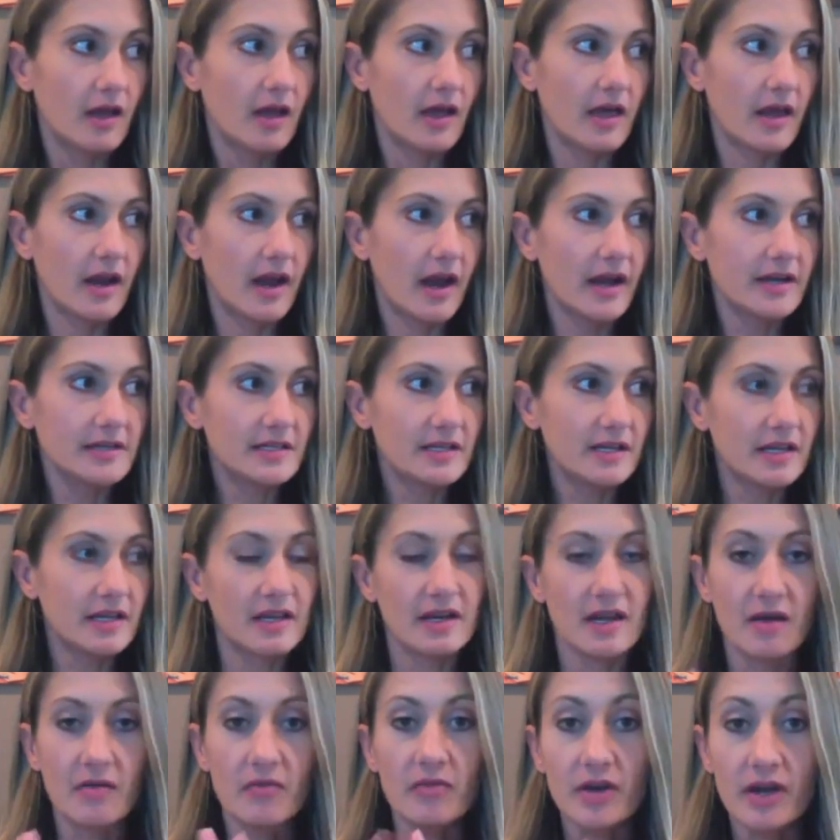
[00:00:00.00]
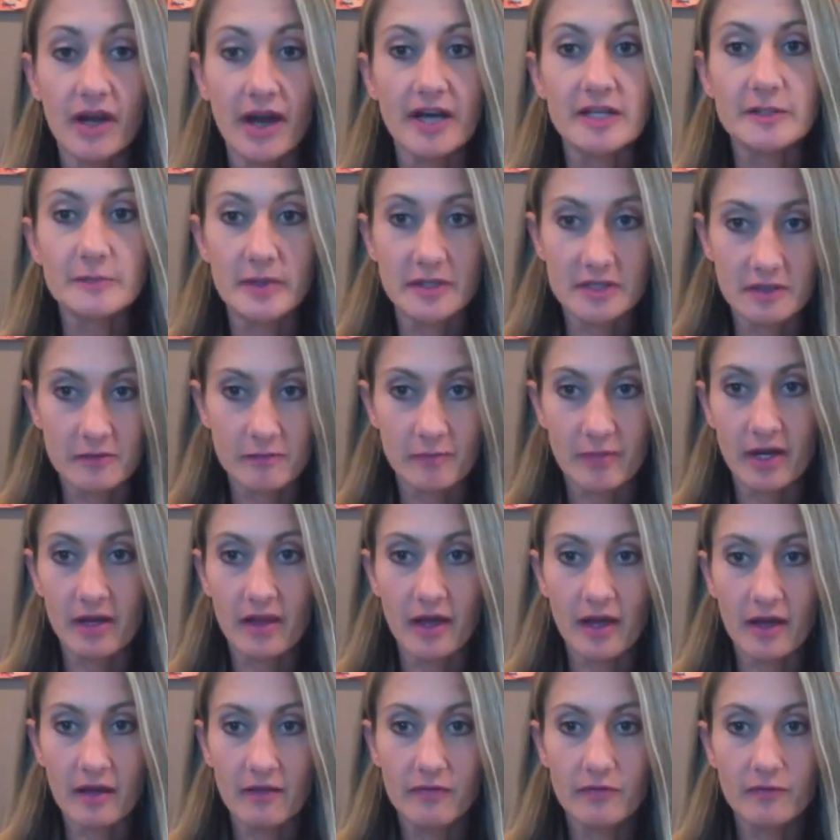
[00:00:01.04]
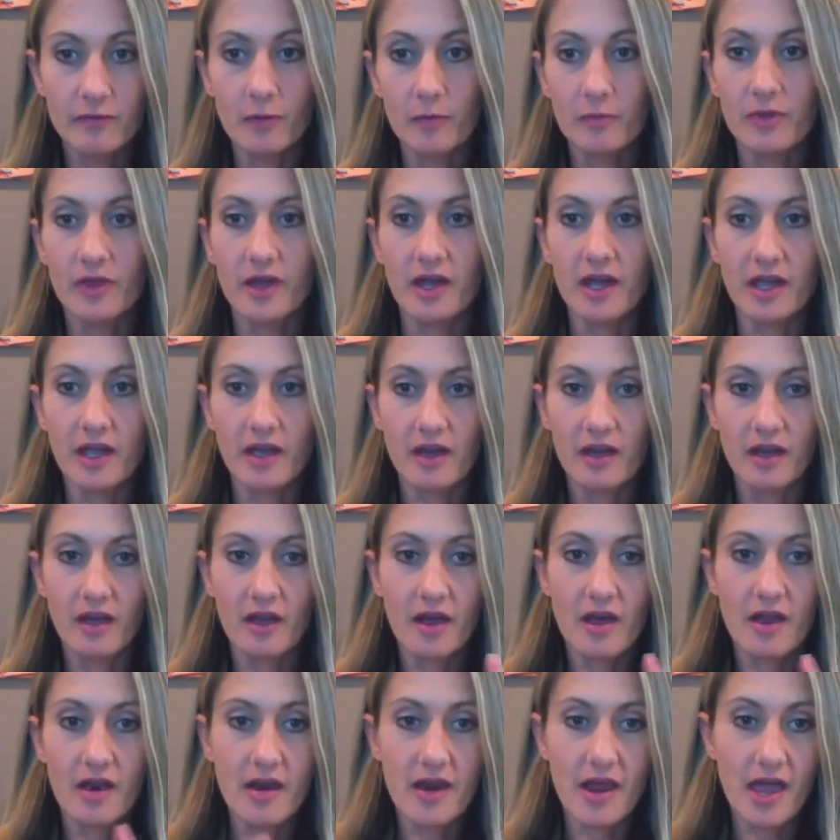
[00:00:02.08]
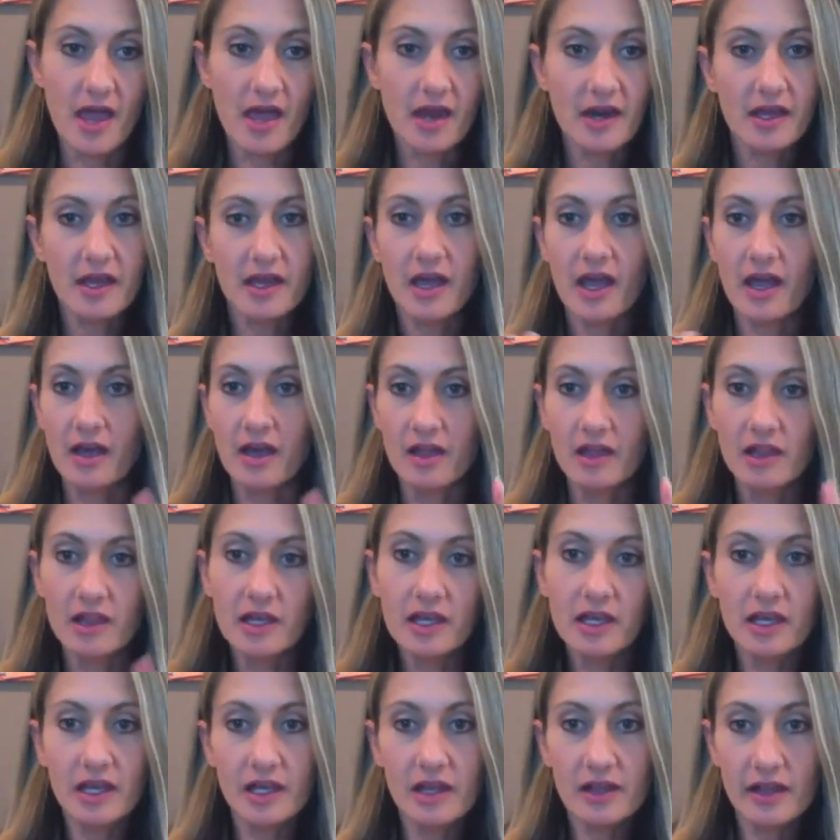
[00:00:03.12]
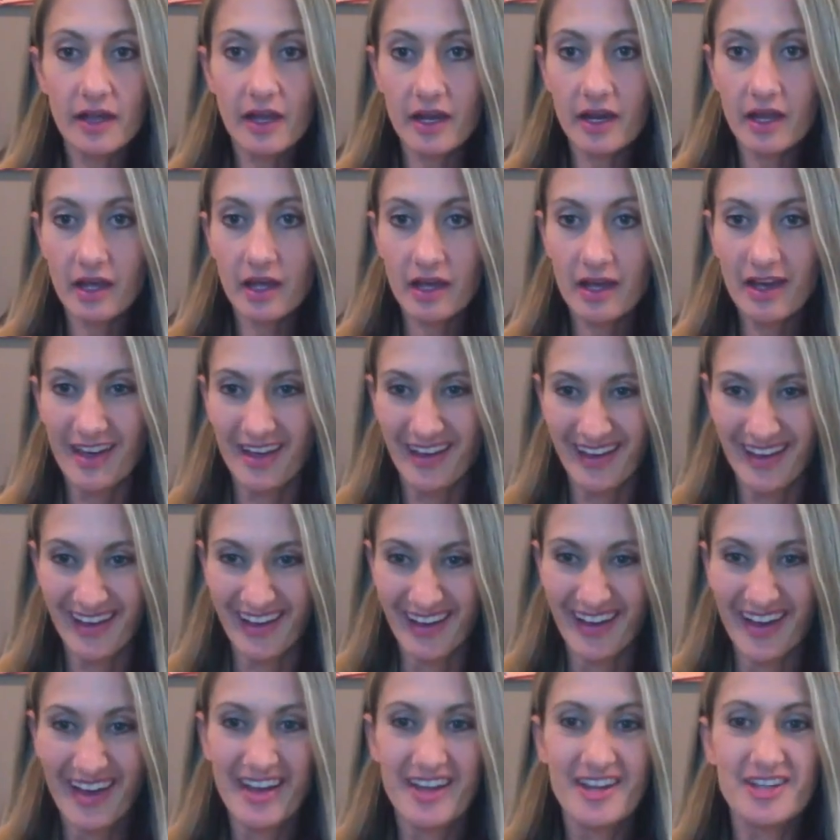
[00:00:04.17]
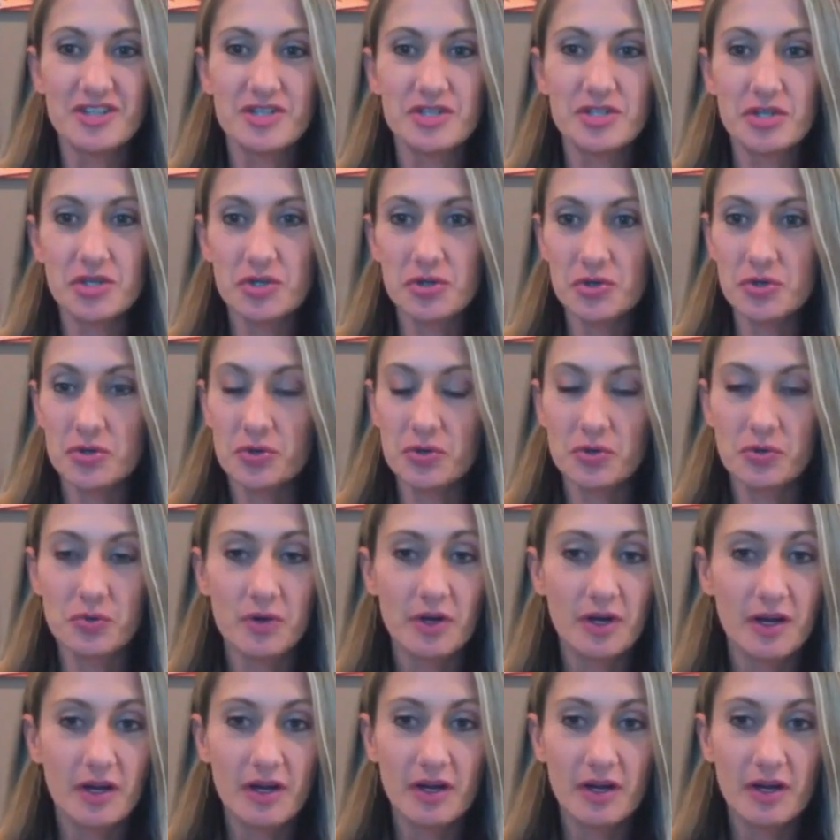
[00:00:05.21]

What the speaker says: and I did it in every aspect of my life, from like nanny and cleaning lady to